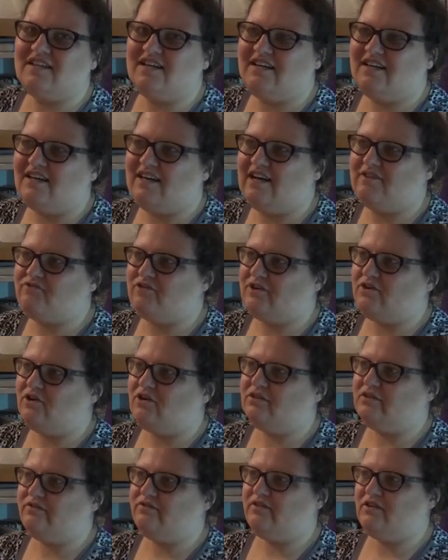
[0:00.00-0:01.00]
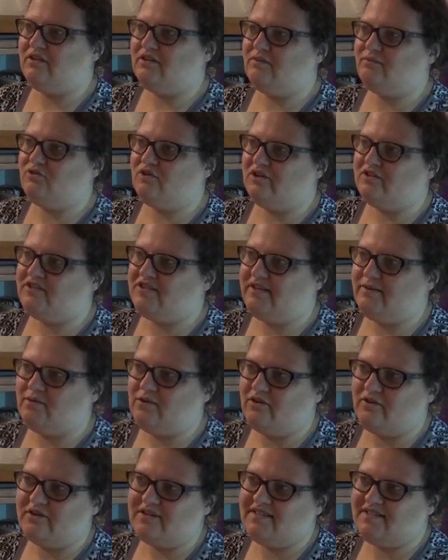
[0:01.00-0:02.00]
Uh, I've read all of uh, the Bronte
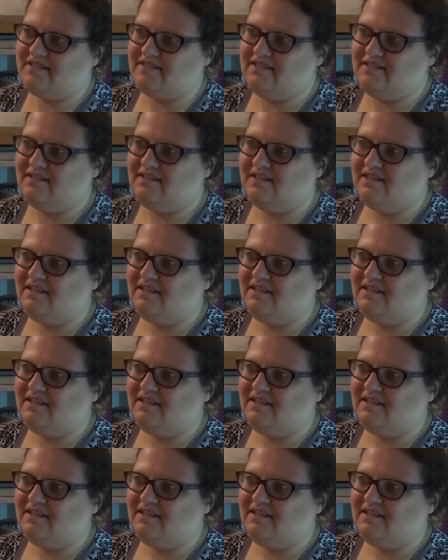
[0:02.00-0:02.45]
works. Uh,